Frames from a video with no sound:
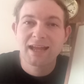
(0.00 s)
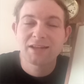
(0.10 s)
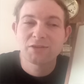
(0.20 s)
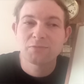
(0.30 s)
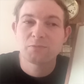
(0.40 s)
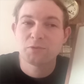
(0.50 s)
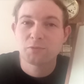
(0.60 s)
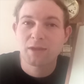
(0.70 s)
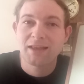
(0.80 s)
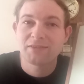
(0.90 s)
and
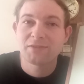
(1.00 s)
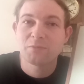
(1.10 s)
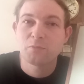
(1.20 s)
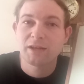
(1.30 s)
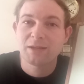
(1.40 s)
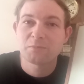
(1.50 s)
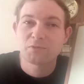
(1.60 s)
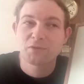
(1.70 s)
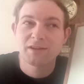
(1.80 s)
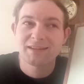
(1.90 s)
we'll get some winning
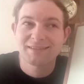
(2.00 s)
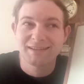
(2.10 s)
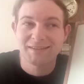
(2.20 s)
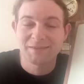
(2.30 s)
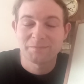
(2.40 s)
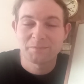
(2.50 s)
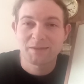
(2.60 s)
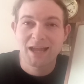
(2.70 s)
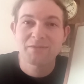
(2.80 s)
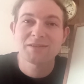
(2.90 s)
prizes.
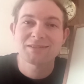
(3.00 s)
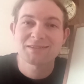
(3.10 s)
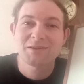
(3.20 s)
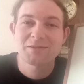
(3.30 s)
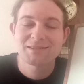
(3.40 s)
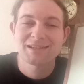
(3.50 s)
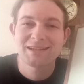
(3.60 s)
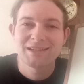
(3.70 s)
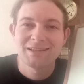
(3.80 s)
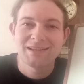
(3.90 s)
I haven't
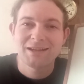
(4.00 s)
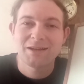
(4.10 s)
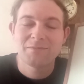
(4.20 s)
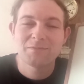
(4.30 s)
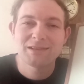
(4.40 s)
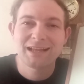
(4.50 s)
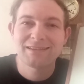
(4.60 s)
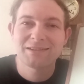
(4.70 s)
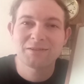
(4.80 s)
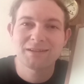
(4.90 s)
totally
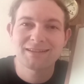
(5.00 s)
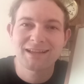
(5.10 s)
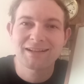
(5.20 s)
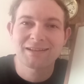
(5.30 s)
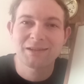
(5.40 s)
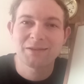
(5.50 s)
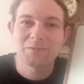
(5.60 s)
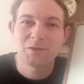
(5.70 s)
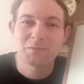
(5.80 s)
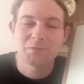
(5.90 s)
landed on exactly
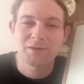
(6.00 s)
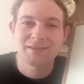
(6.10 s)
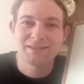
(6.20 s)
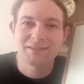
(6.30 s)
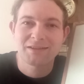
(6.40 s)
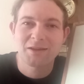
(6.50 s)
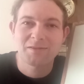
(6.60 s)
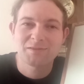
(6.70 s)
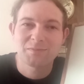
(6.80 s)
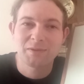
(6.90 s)
what the prizes are
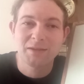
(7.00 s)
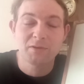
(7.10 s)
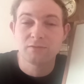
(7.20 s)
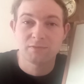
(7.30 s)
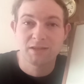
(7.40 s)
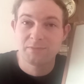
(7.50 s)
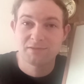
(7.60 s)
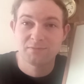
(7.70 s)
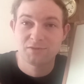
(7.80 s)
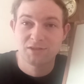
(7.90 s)
going to be, but give me
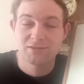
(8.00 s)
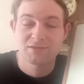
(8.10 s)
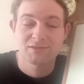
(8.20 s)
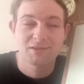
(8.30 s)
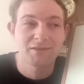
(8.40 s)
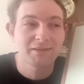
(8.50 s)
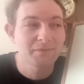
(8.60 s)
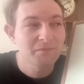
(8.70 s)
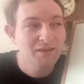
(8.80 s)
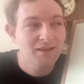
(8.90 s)
some suggestions,
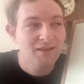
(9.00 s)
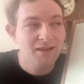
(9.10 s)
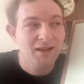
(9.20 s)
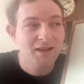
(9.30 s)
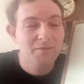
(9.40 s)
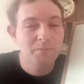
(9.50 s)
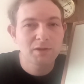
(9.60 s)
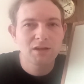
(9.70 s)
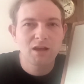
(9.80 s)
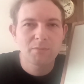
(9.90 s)
guys.
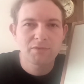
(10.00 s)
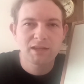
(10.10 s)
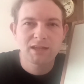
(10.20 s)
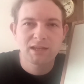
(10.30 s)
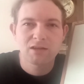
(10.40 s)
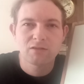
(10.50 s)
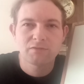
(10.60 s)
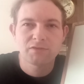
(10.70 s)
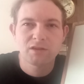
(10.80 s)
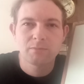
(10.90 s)
But I'm thinking
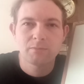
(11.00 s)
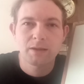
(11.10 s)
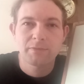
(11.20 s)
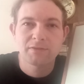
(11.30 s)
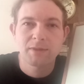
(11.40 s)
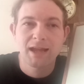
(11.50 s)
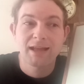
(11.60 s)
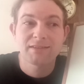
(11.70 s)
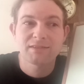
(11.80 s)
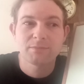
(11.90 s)
of maybe some
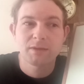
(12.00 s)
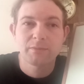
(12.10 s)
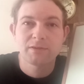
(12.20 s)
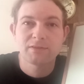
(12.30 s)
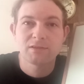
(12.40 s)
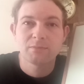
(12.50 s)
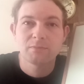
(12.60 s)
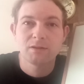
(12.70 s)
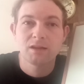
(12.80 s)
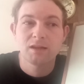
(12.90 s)
hats and maybe some